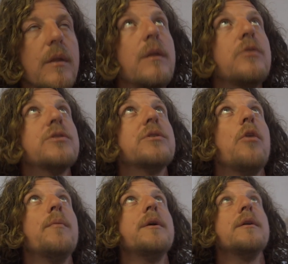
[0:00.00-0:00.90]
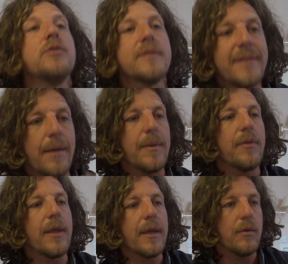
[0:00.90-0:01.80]
it just set me
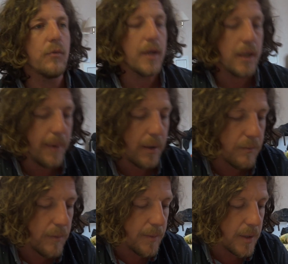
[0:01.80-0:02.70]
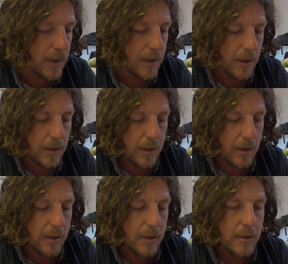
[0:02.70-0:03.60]
thinking really about maybe
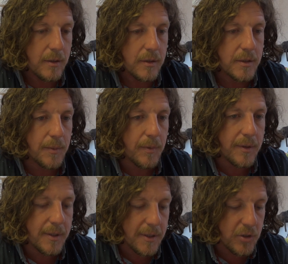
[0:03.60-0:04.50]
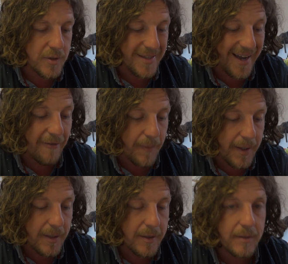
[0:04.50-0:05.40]
some of the decisions I have
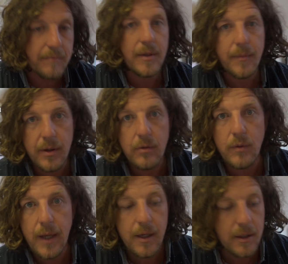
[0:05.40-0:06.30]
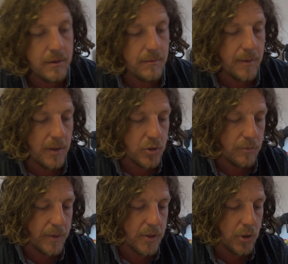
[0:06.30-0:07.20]
made, maybe they're okay, and maybe I
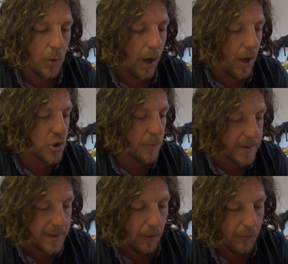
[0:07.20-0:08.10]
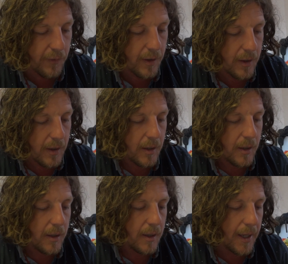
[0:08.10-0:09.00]
shouldn't be so harsh on myself.
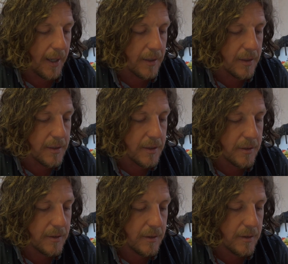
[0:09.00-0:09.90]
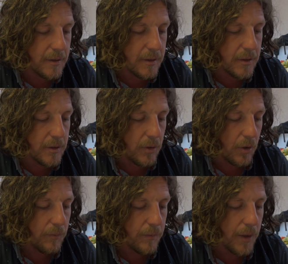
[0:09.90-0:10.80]
And you
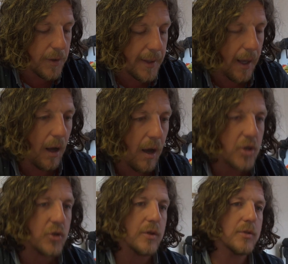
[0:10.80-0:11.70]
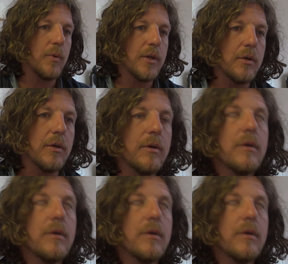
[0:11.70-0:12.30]
know, I think that harshness when you